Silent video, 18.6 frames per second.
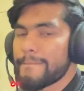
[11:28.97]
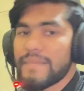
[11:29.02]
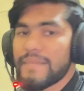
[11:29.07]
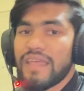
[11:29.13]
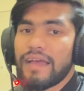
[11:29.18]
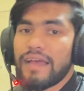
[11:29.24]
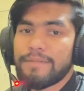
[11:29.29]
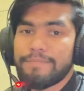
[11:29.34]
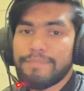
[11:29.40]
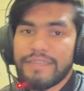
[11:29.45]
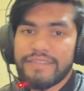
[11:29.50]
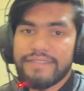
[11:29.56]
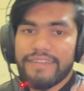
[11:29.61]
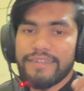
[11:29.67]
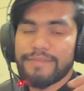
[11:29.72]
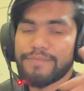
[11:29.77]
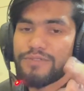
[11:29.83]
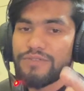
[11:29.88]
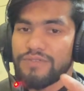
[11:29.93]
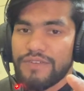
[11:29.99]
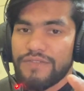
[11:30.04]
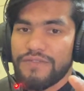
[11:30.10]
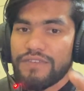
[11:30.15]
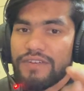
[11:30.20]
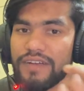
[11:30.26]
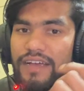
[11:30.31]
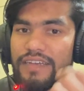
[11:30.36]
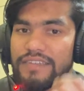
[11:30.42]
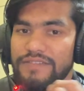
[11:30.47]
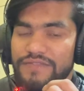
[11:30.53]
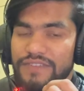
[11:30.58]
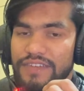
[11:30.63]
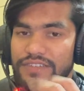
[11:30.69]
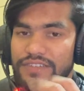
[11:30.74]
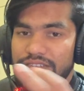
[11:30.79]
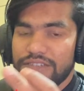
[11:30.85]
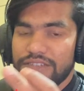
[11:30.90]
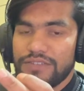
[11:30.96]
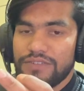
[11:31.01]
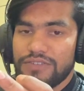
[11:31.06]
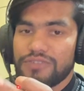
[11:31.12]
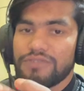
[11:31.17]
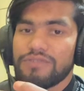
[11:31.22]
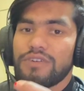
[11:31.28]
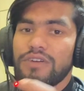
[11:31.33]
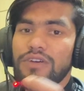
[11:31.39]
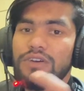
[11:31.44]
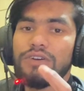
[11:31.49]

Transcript: and please let me know if you guys face any issue.